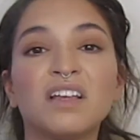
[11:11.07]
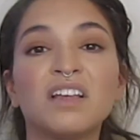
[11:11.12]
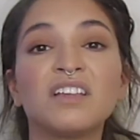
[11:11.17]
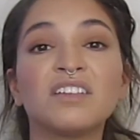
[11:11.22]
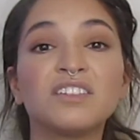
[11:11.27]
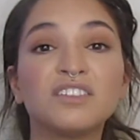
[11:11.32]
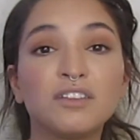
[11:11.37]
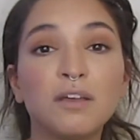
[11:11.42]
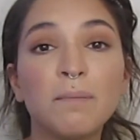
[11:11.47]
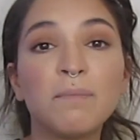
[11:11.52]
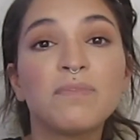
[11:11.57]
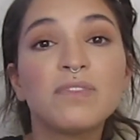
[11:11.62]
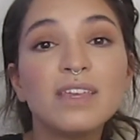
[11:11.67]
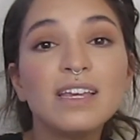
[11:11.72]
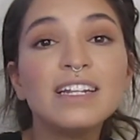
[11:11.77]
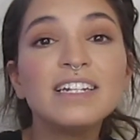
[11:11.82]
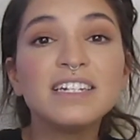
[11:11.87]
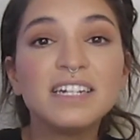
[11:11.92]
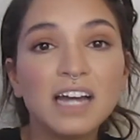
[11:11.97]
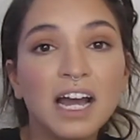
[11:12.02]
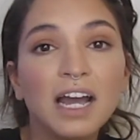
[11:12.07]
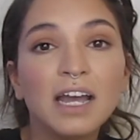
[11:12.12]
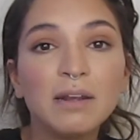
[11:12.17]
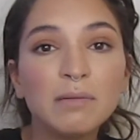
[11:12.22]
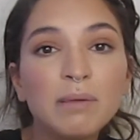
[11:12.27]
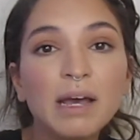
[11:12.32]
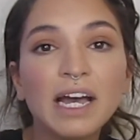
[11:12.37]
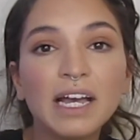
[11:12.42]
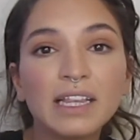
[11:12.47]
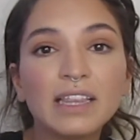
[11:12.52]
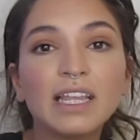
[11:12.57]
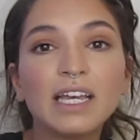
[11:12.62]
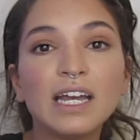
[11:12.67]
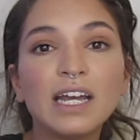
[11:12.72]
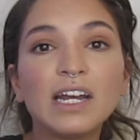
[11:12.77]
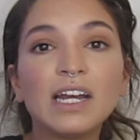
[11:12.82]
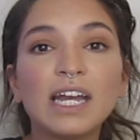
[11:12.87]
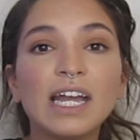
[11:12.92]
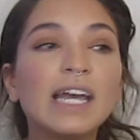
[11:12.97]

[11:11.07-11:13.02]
something died back there,